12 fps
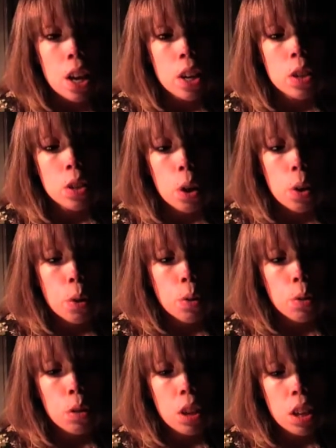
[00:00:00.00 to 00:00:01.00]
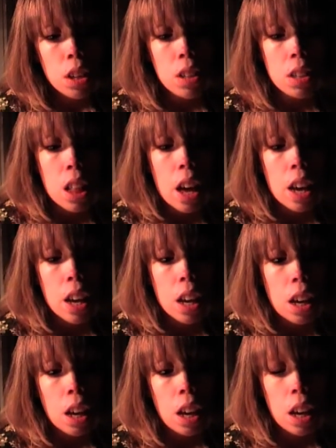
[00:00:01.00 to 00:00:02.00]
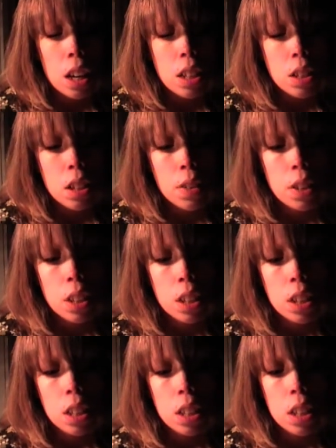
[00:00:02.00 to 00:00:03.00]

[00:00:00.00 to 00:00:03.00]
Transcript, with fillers: So things like I discovered